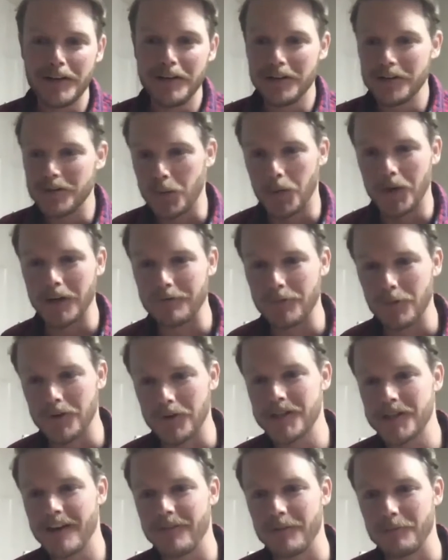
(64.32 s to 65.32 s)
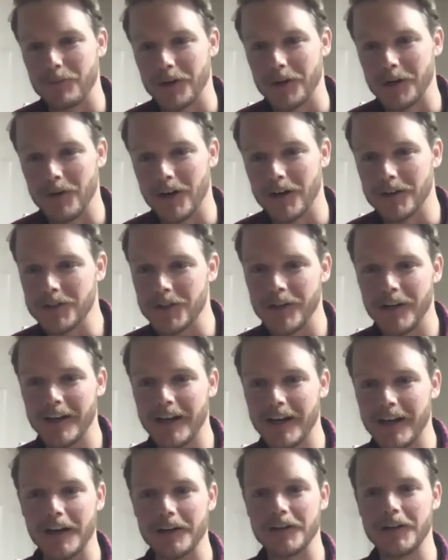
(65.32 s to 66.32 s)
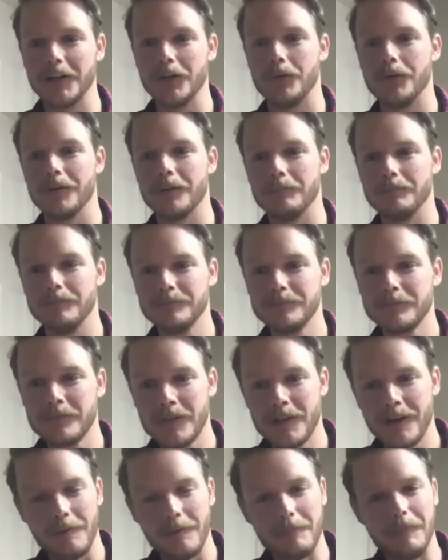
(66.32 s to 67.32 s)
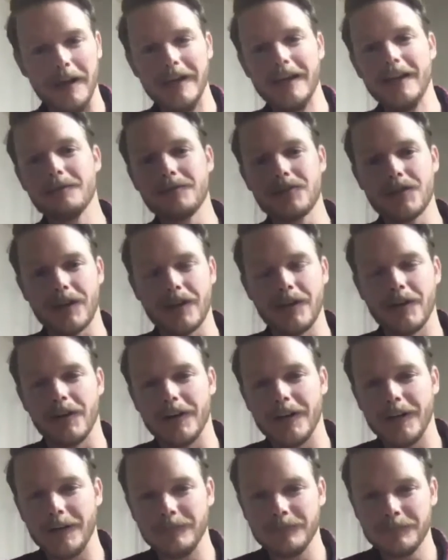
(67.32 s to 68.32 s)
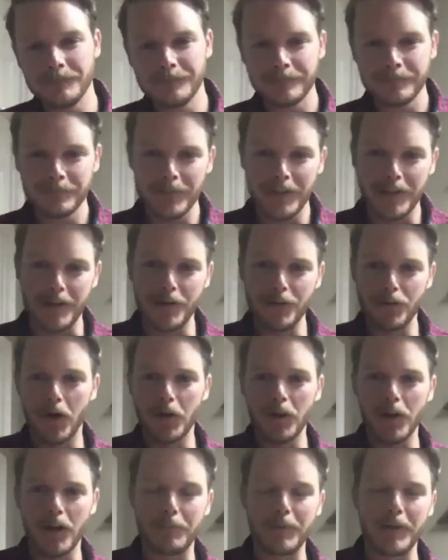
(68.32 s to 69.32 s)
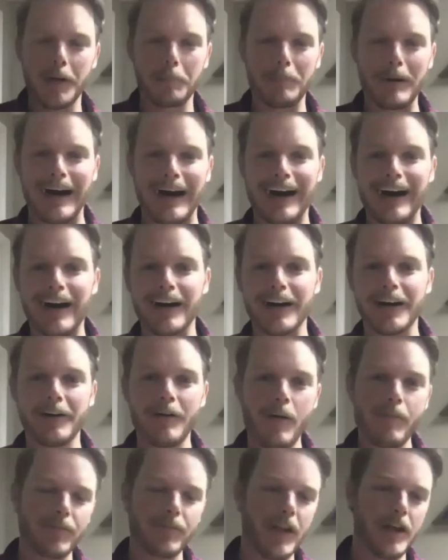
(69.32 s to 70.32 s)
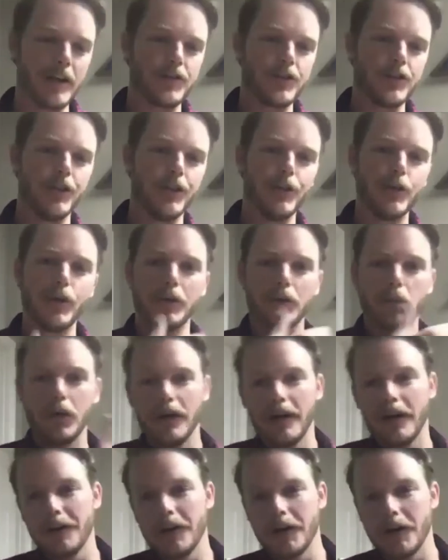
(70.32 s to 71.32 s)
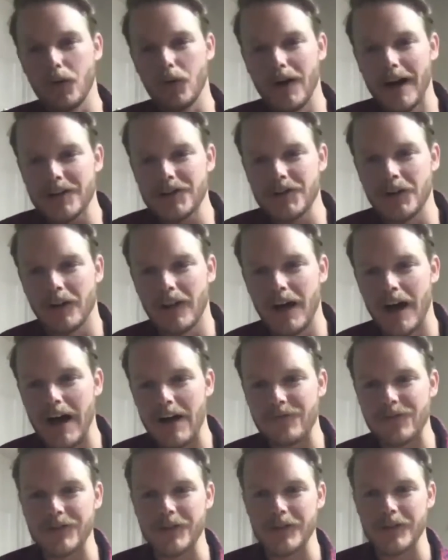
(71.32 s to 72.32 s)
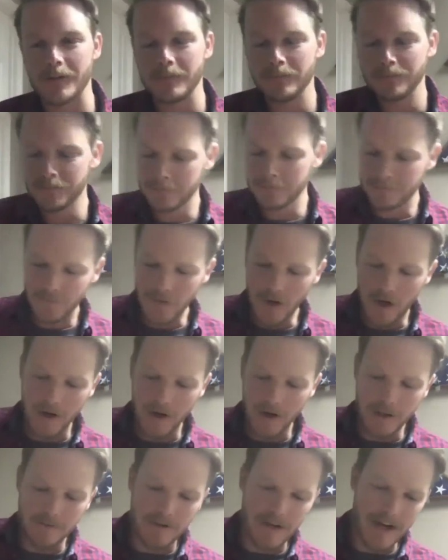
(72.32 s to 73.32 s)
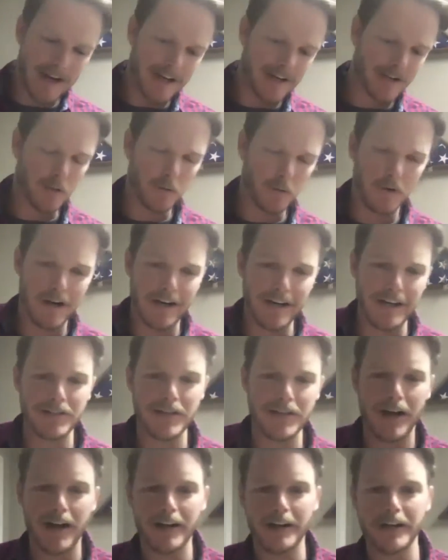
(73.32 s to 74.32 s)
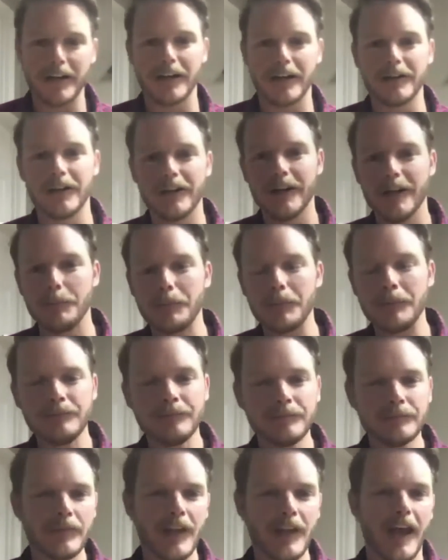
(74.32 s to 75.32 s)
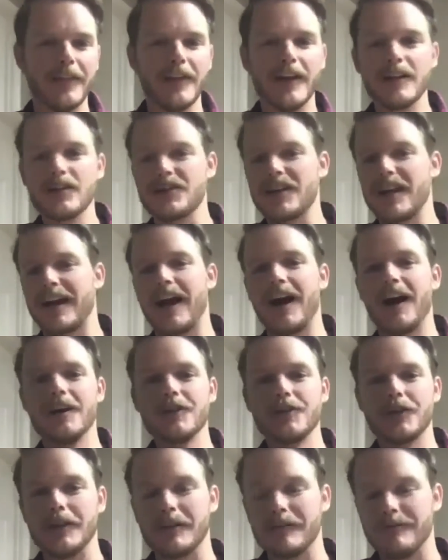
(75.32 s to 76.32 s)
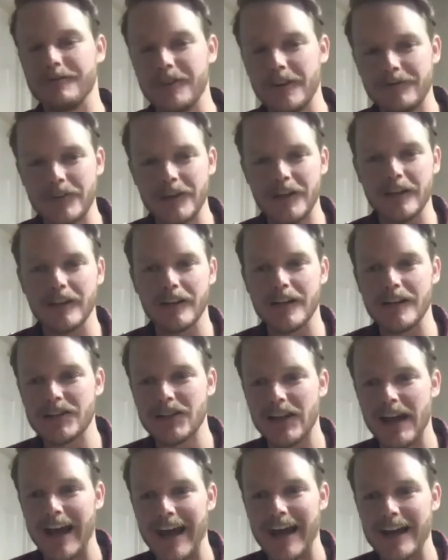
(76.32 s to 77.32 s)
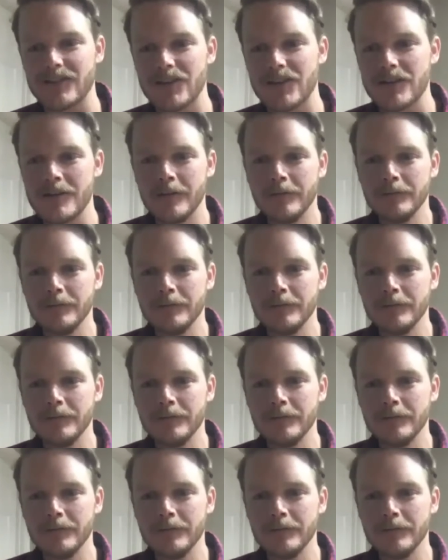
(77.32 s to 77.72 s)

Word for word: 24 7 pretty much, and you ain't got to deal with them. Medium security, you roll up in a pod, it's you and one other correctional officer. All you've got is a walkie talkie on your hip, and there's like 150 of these cats